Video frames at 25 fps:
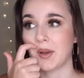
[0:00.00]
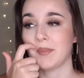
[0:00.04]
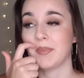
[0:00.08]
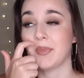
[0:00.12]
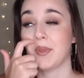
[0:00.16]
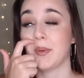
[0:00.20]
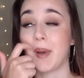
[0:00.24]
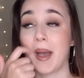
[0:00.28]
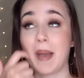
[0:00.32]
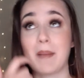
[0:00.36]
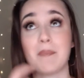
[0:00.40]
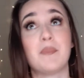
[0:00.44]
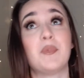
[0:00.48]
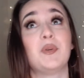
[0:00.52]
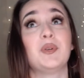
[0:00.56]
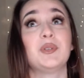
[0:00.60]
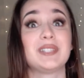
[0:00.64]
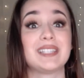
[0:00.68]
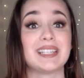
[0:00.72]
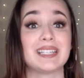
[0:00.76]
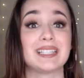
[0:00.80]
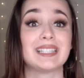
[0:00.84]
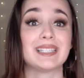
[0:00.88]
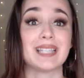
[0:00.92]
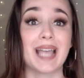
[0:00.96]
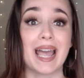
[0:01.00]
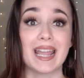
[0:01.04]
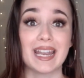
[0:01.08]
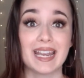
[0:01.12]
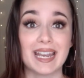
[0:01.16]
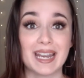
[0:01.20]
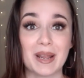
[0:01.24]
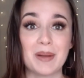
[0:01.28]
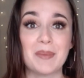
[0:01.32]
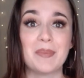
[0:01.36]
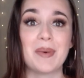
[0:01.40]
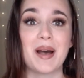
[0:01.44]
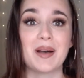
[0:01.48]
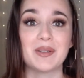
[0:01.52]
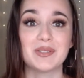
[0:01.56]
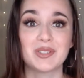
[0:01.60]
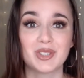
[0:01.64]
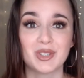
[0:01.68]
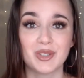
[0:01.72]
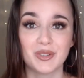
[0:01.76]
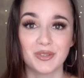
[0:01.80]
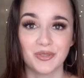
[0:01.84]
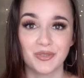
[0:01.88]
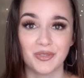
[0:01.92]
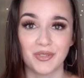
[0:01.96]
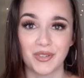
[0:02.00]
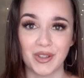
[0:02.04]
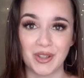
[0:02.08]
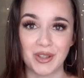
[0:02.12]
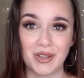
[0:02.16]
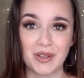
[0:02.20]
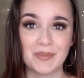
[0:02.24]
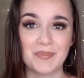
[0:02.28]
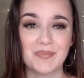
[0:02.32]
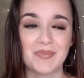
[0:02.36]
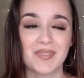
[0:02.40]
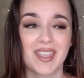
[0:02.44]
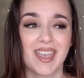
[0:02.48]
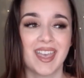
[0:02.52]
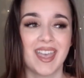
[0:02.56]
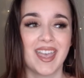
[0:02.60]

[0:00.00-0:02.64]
I'm most excited about to film